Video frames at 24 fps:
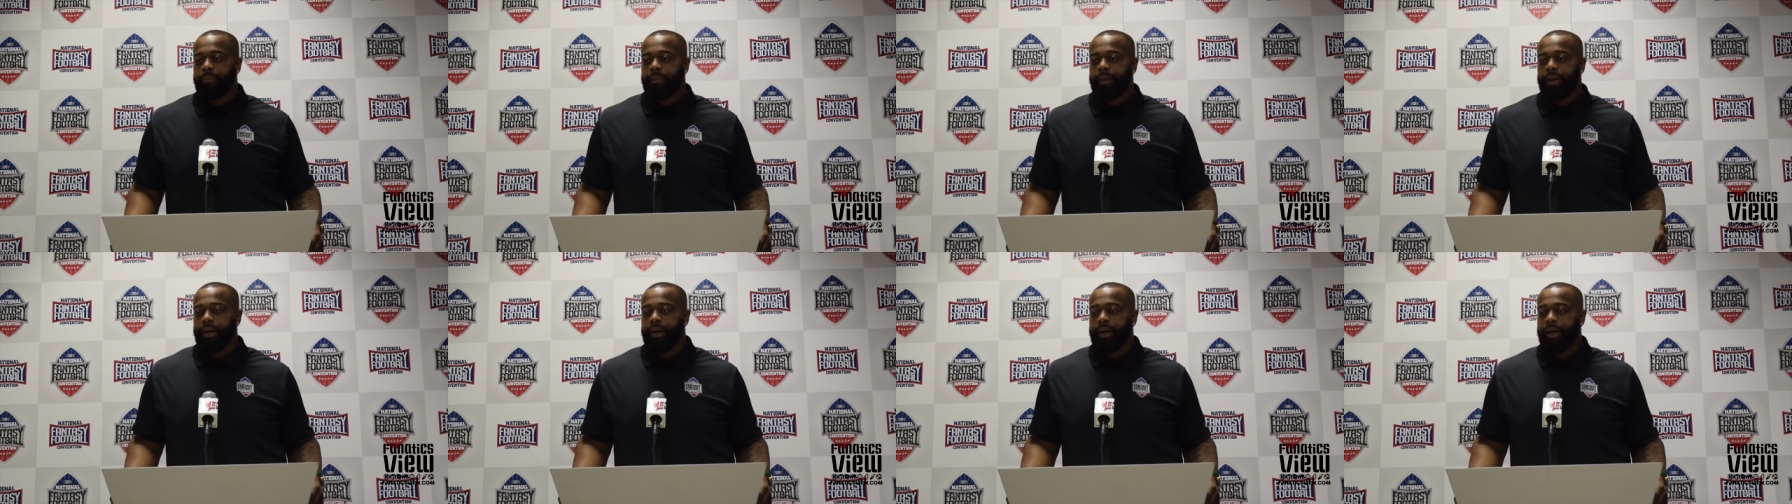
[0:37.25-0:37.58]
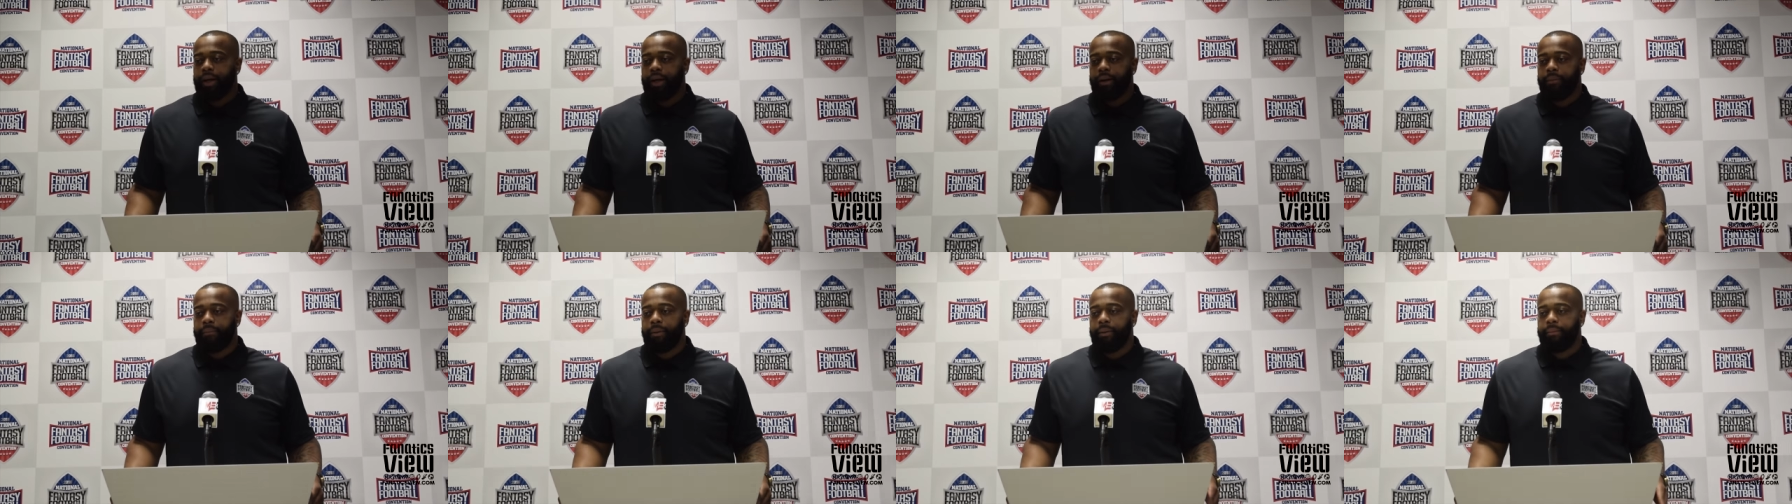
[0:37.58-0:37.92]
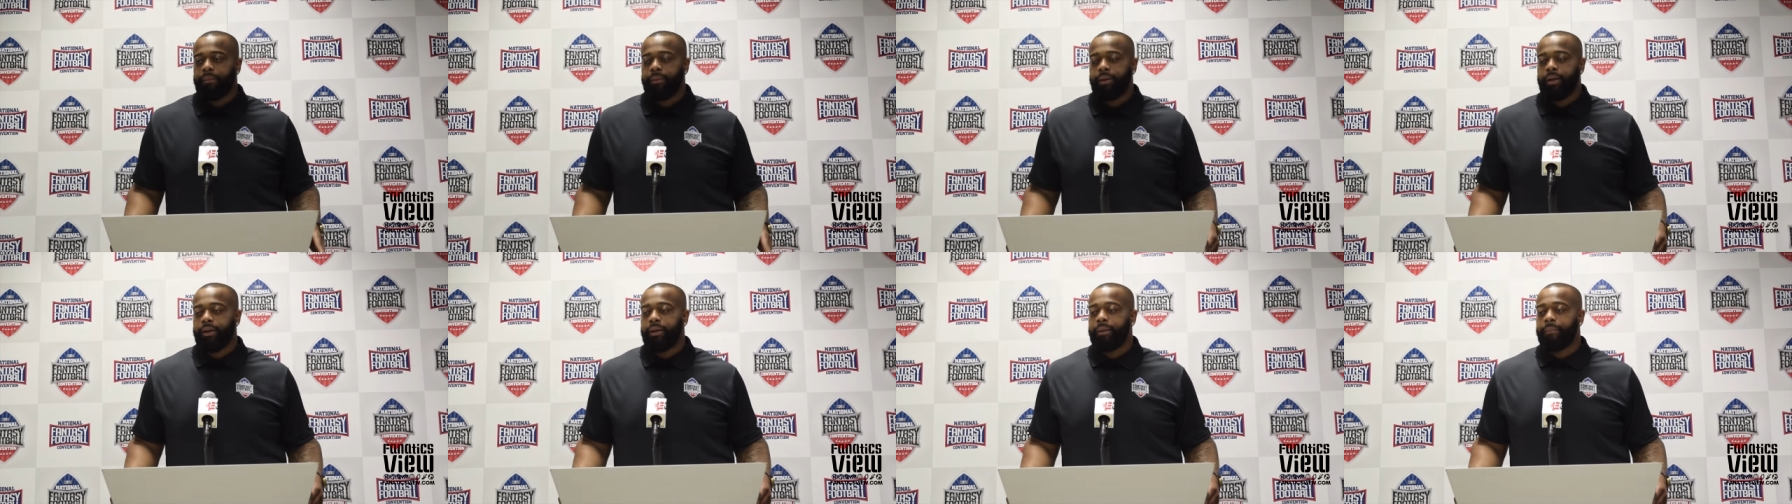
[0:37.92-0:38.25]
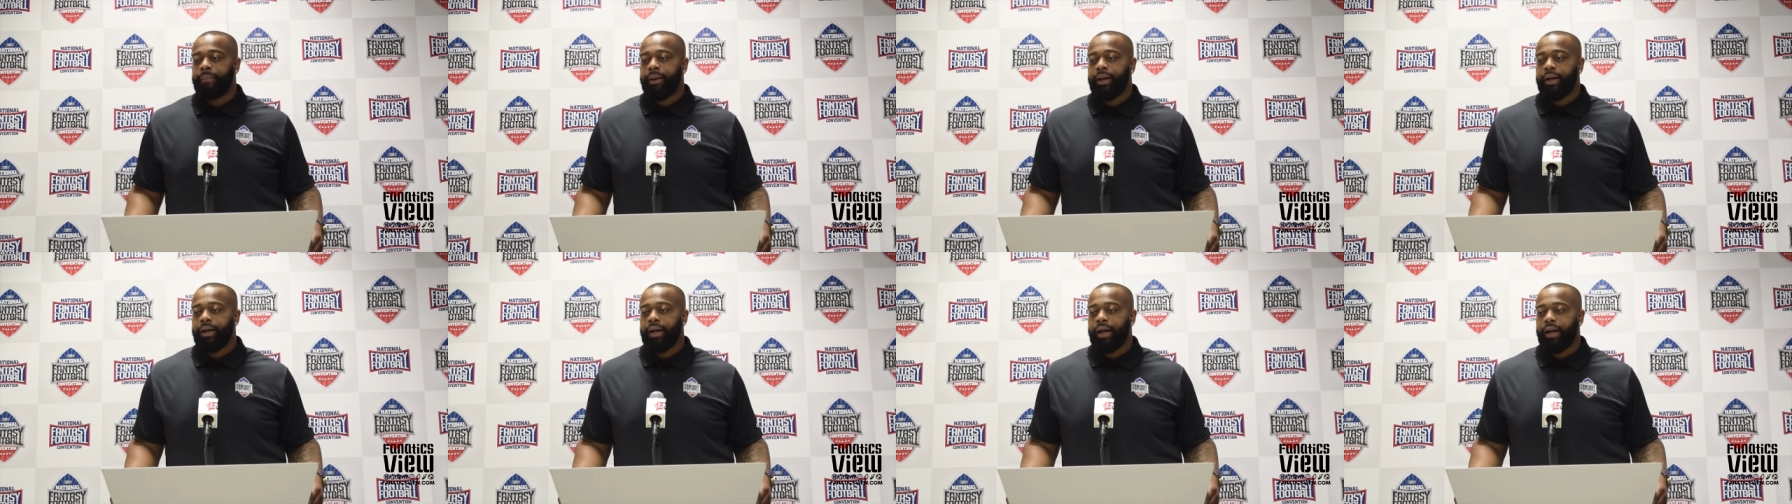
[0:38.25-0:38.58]
player I am, helped me become the
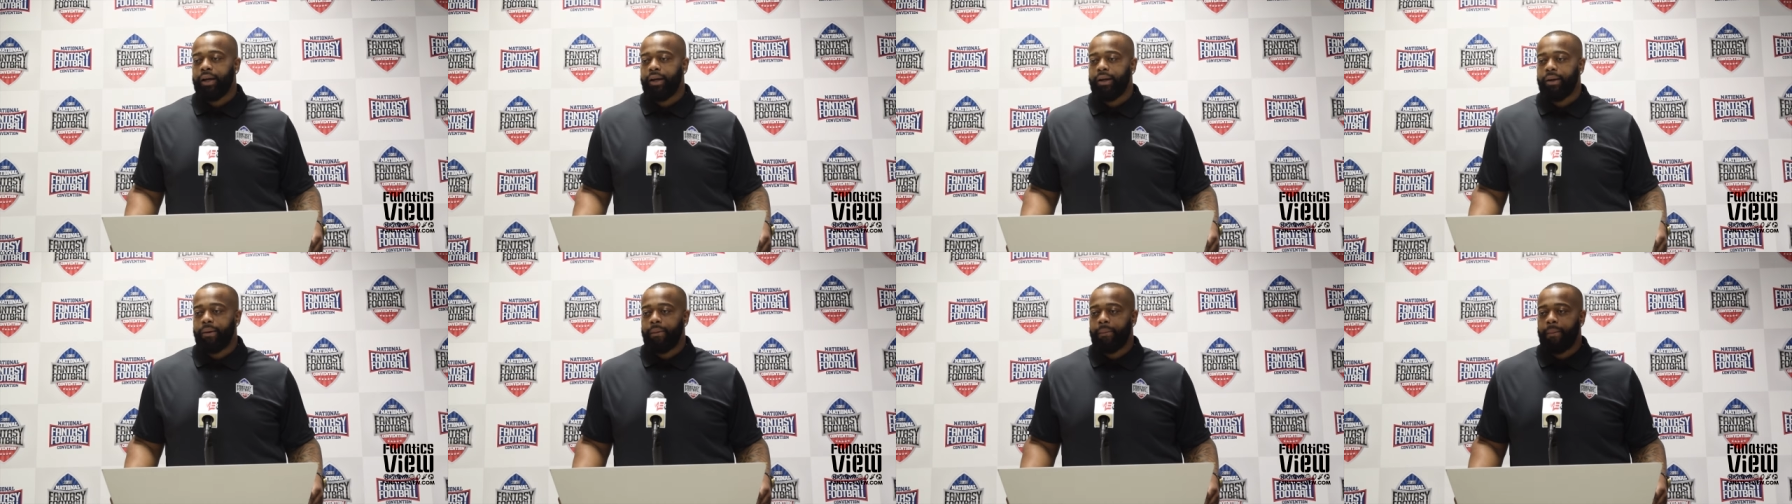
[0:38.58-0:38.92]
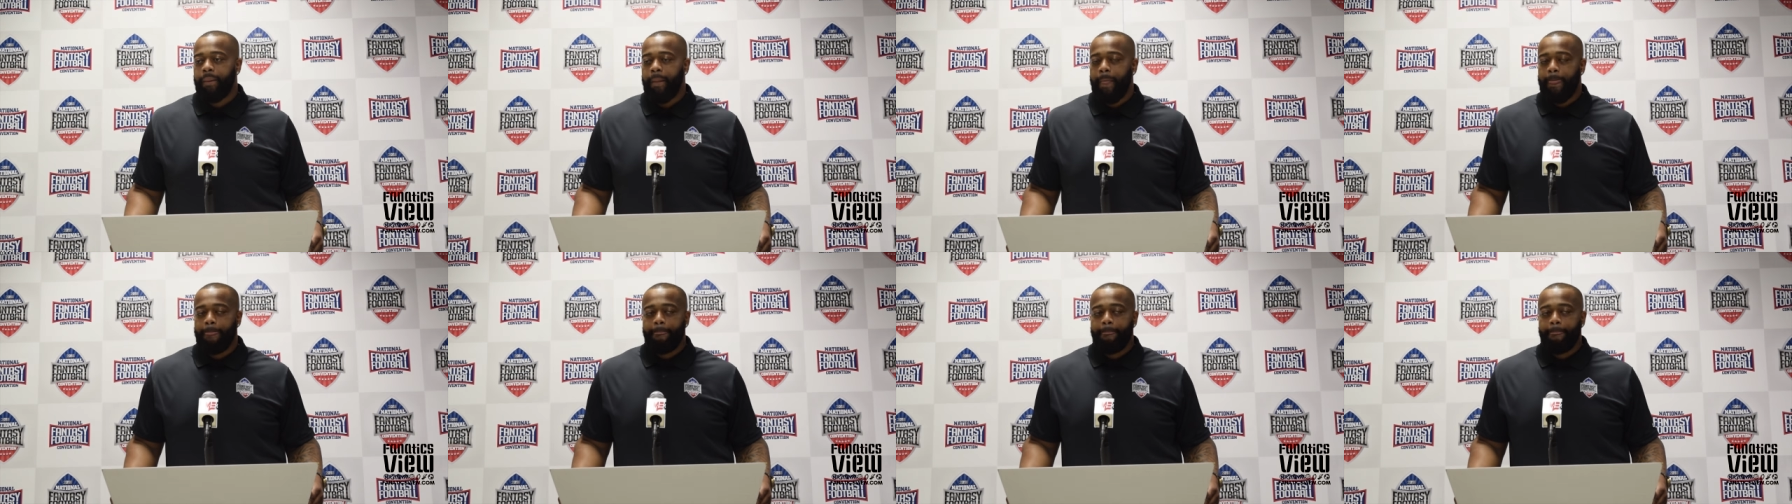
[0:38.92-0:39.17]
man I am.